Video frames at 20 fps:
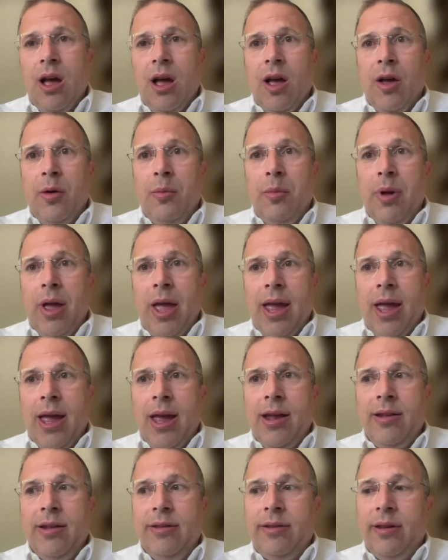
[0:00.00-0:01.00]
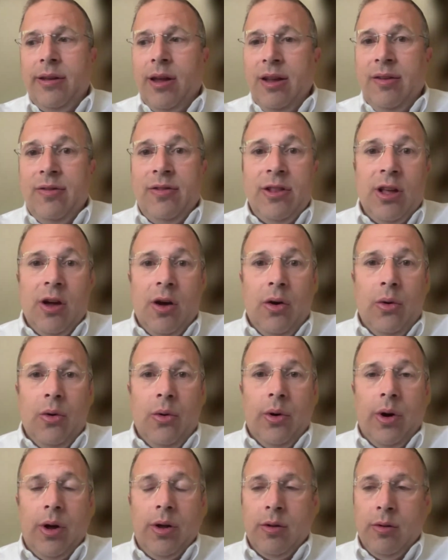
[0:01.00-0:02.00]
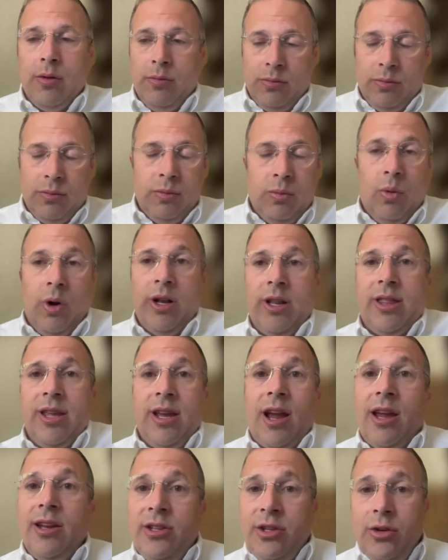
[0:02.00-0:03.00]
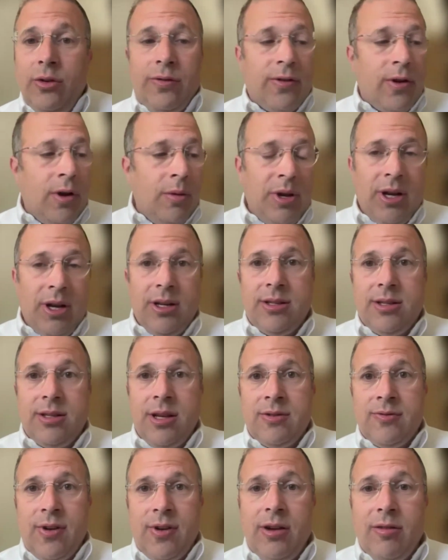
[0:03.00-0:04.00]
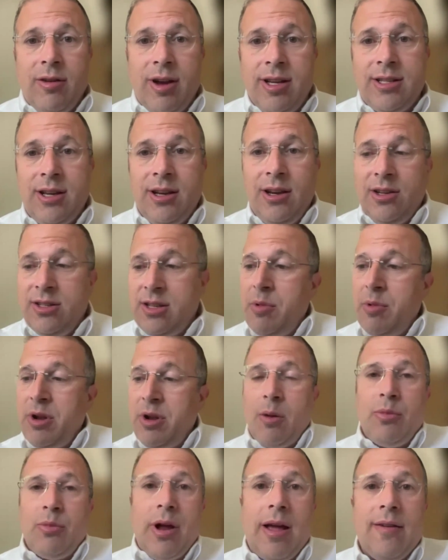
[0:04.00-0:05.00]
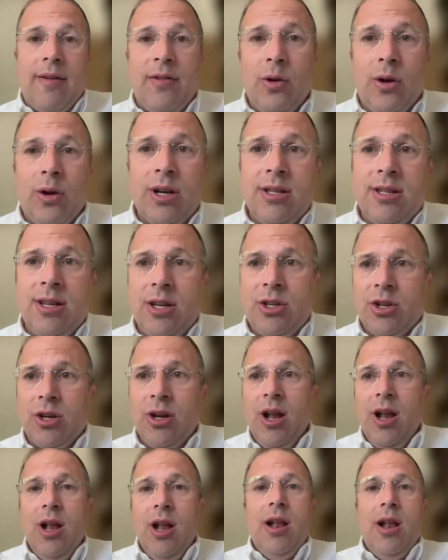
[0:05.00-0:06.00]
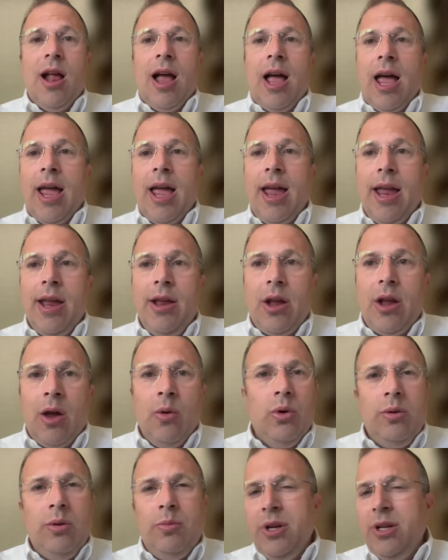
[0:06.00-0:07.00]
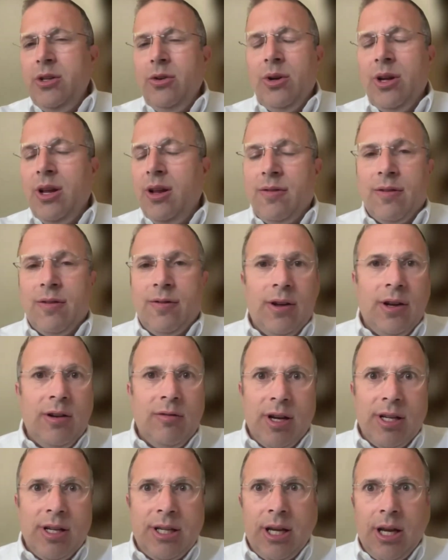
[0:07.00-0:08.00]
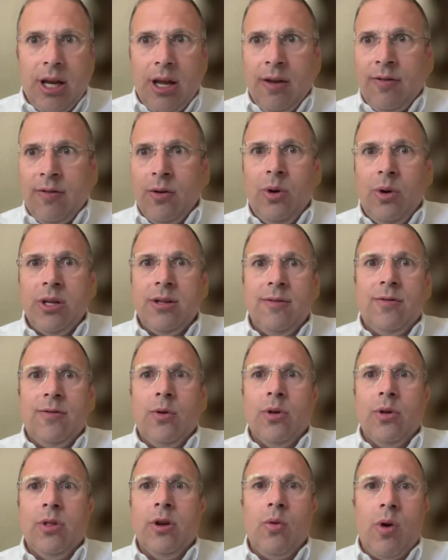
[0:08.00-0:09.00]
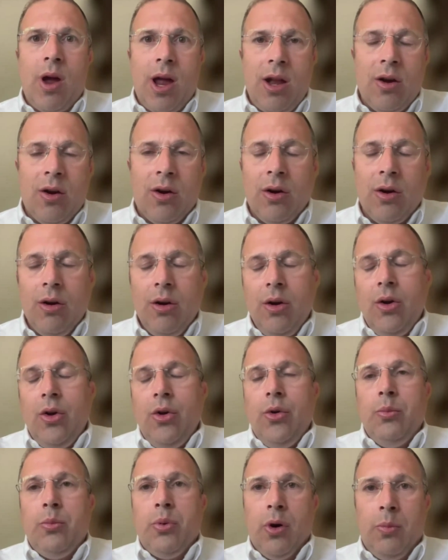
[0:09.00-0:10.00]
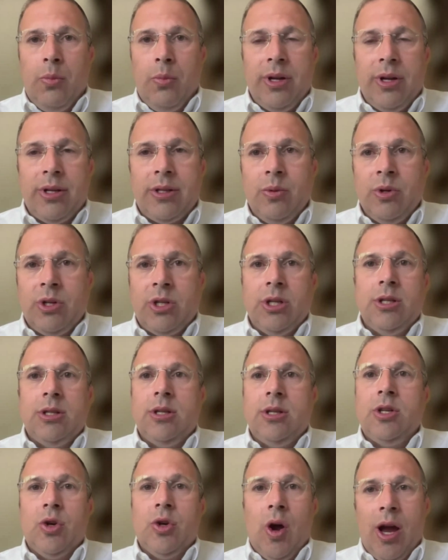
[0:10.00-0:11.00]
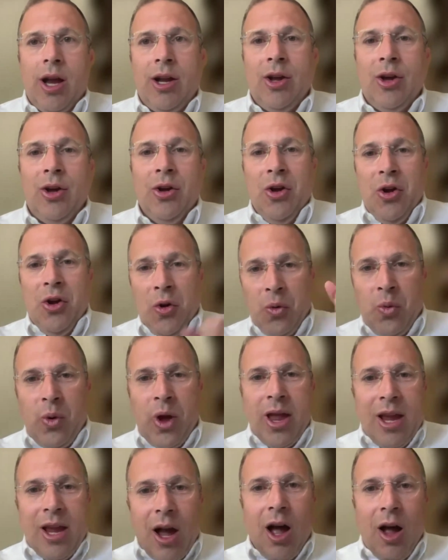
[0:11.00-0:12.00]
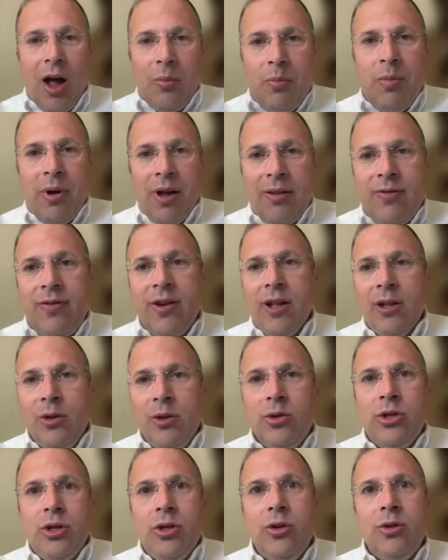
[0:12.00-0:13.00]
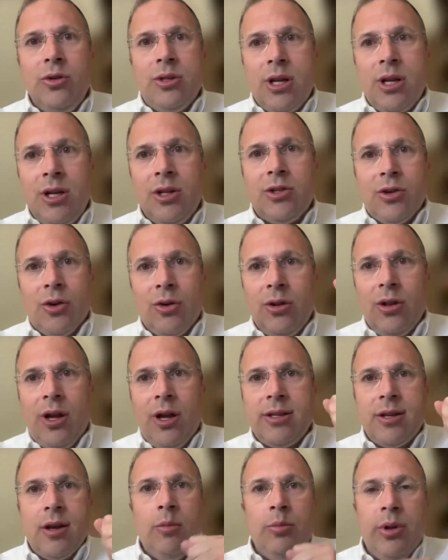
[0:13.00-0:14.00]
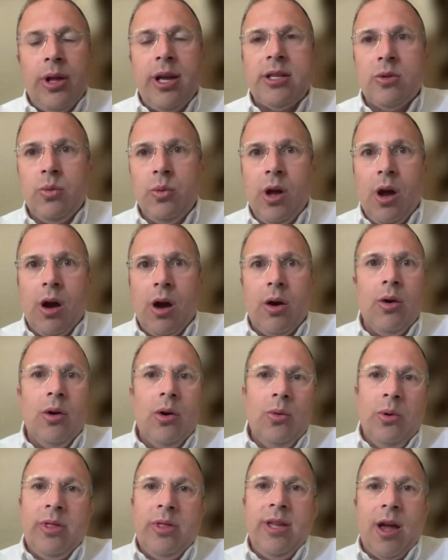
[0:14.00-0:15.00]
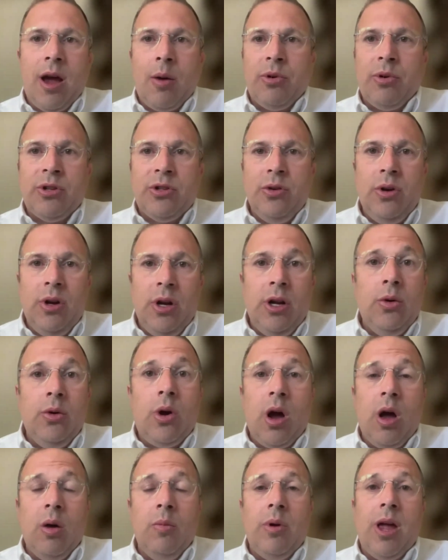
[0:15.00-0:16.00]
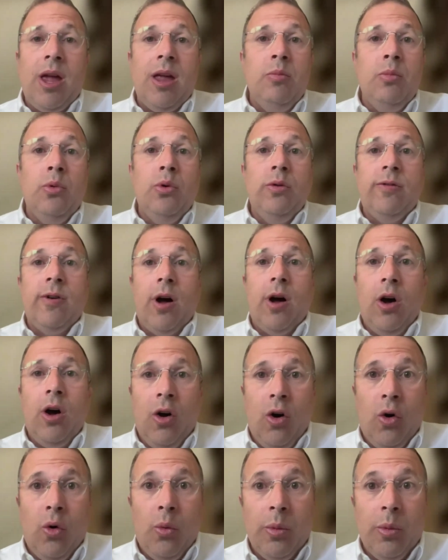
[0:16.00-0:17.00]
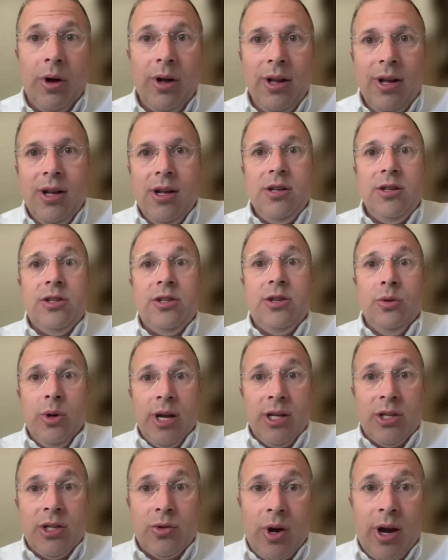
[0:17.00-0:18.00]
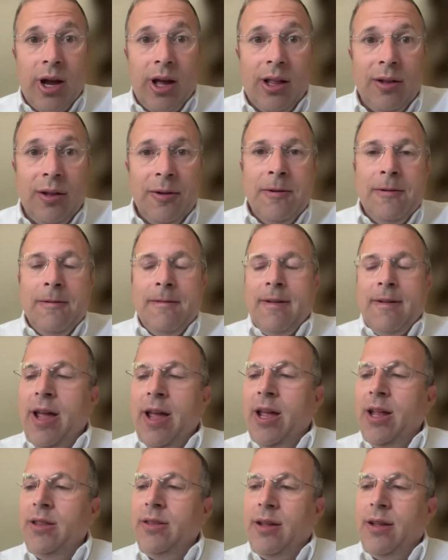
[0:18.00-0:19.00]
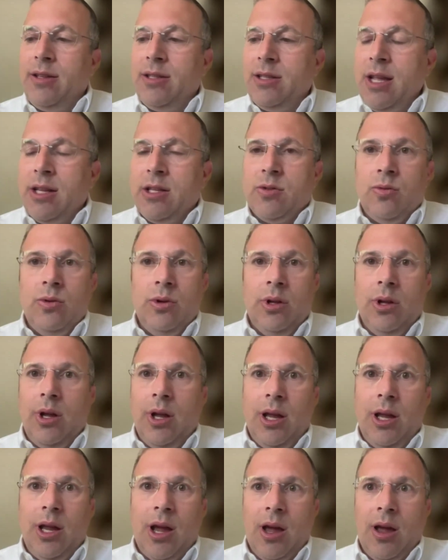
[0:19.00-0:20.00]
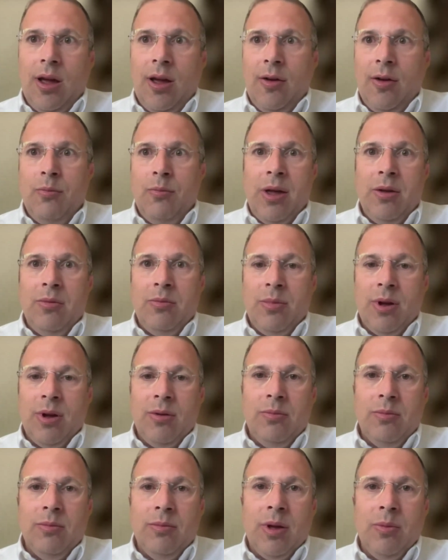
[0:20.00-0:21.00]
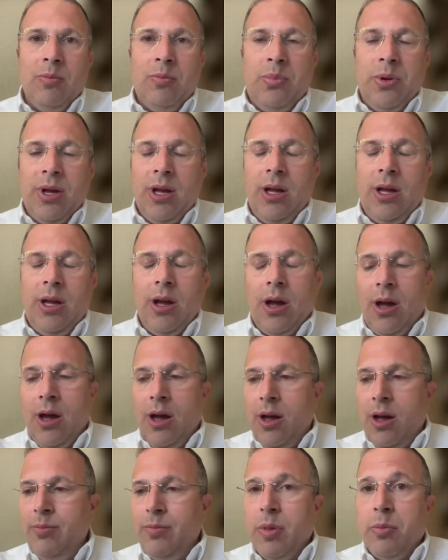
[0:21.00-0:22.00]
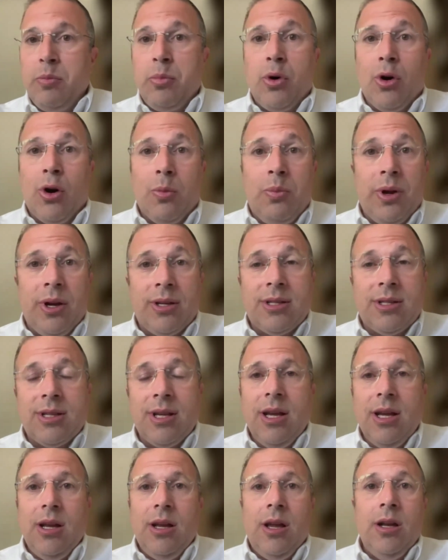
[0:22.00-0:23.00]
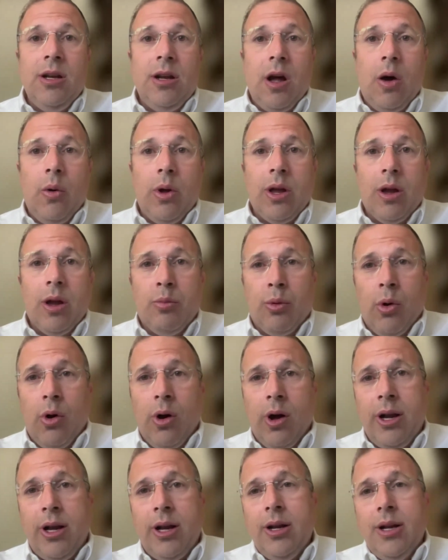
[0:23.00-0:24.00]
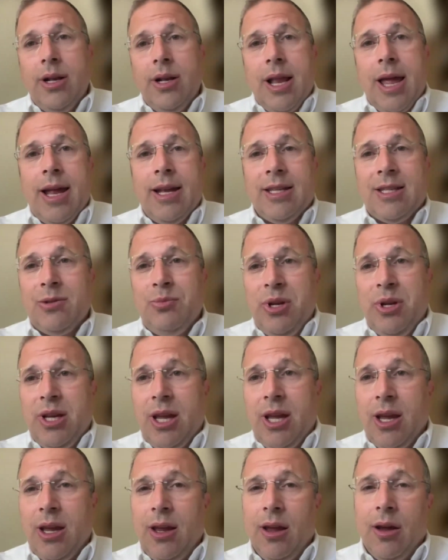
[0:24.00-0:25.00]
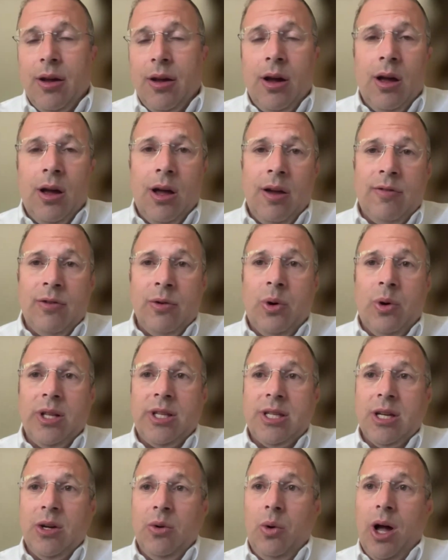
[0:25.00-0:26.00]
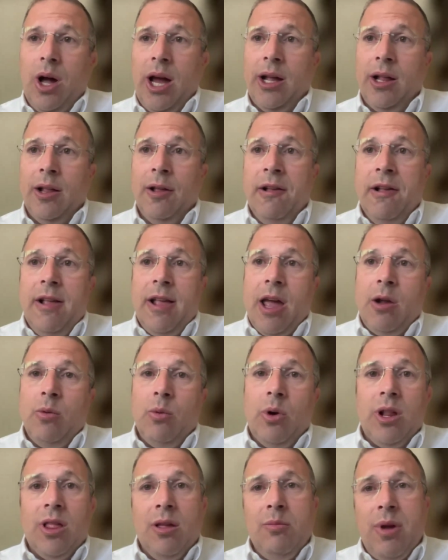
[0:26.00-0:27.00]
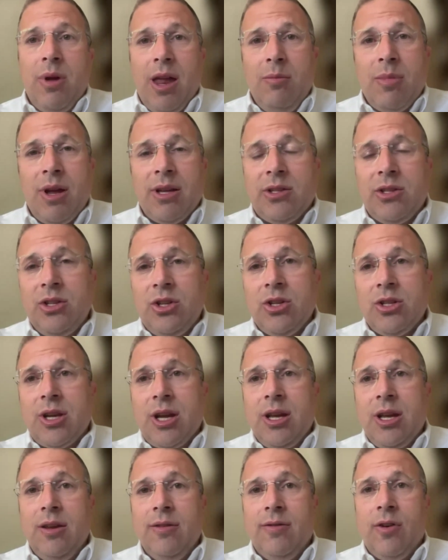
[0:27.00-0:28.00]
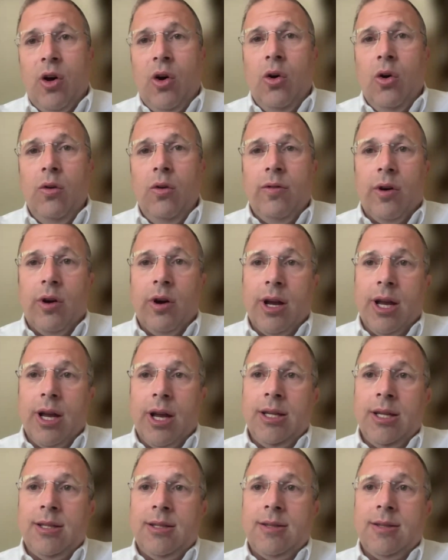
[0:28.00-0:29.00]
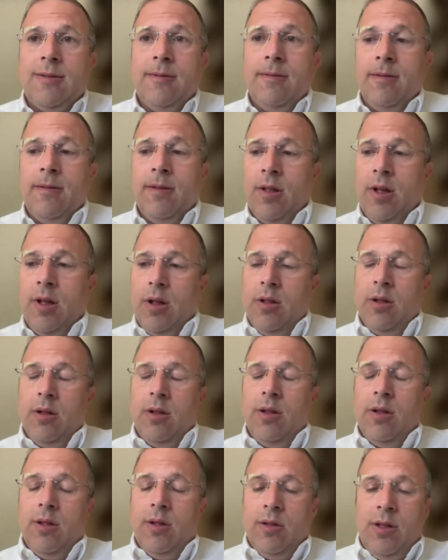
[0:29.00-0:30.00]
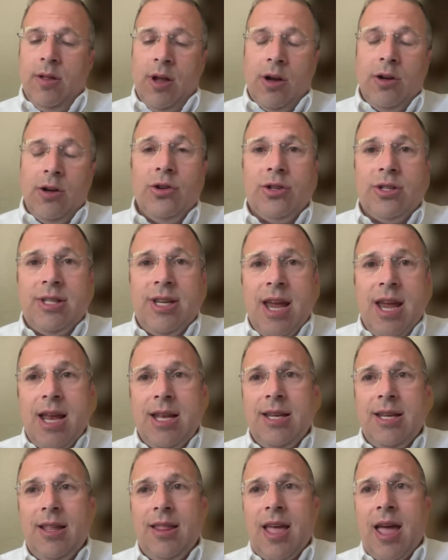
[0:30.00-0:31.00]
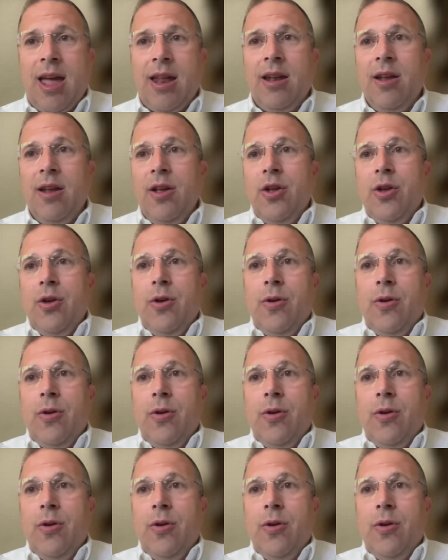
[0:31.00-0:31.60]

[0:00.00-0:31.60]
And even though one thing I do from it is fundraising, because I'm a nonprofit organization, I wouldn't be doing it for fundraising if it wasn't for the greater purpose, which is to try to wake up my fellow Jews and internalize how blessed we are with the opportunity to come and move home to Israel. And that's really my big purpose in going abroad and speaking every once in a while. And one of the main messages I give over is the understanding that